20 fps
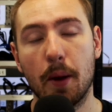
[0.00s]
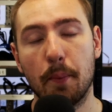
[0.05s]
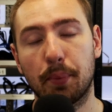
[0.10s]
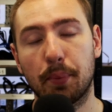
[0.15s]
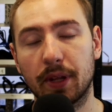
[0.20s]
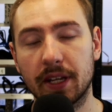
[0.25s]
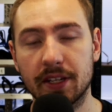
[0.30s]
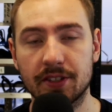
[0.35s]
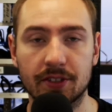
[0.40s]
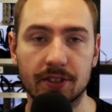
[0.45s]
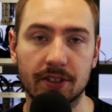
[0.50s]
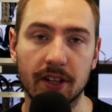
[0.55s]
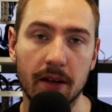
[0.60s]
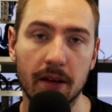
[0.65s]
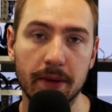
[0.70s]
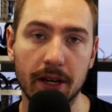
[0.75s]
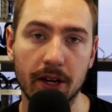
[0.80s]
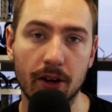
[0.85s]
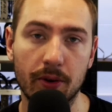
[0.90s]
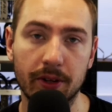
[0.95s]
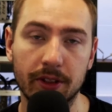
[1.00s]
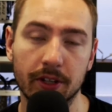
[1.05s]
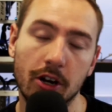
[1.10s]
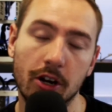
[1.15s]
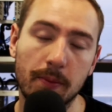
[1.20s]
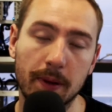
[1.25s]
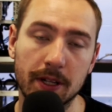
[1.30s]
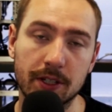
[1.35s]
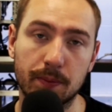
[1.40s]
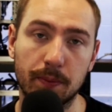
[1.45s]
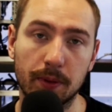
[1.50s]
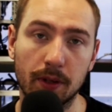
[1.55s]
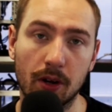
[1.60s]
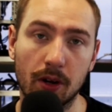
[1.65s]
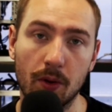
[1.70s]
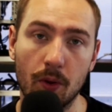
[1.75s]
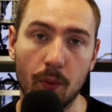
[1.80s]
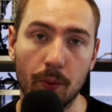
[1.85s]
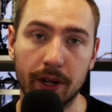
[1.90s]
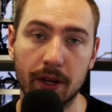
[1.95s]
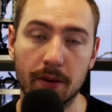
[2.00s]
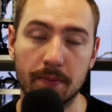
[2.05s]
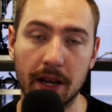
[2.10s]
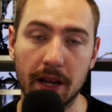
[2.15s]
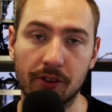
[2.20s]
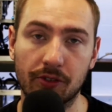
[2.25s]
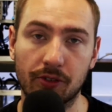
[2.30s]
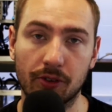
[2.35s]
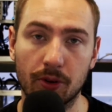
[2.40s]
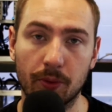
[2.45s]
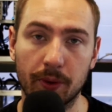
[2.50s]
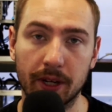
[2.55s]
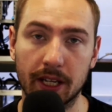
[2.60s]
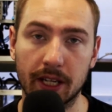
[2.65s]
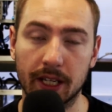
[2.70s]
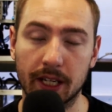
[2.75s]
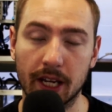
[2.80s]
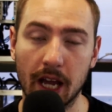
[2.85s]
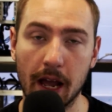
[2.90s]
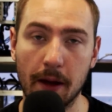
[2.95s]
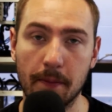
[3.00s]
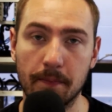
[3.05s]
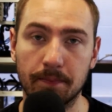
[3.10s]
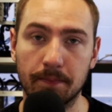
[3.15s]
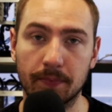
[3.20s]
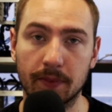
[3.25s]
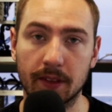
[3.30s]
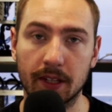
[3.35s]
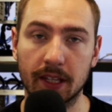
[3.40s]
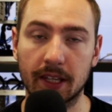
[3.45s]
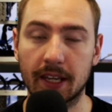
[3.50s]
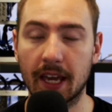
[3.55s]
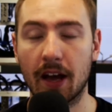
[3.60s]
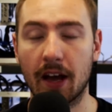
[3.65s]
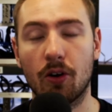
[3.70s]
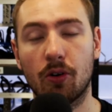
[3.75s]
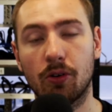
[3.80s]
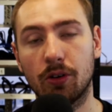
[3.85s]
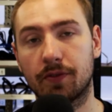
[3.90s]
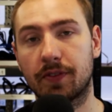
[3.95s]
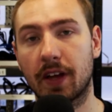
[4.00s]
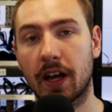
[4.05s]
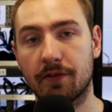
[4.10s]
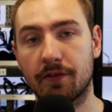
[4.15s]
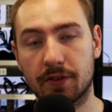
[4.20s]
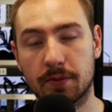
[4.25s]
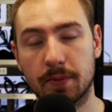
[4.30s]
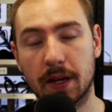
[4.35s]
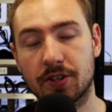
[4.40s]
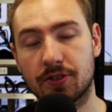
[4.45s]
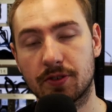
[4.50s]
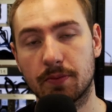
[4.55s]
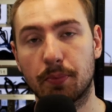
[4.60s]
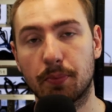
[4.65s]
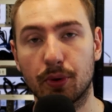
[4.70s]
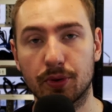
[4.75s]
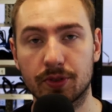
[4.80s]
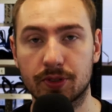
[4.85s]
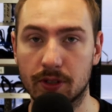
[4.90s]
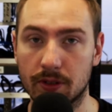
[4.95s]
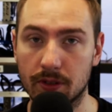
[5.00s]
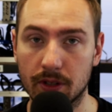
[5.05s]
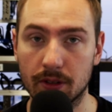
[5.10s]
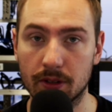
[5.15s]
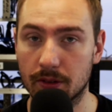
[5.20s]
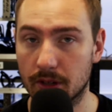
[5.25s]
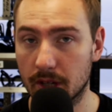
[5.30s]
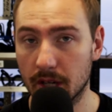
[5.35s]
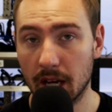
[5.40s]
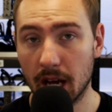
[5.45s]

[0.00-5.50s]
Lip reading: Please just let me know in the comments below, and we can make sure we can get all of that information put to you.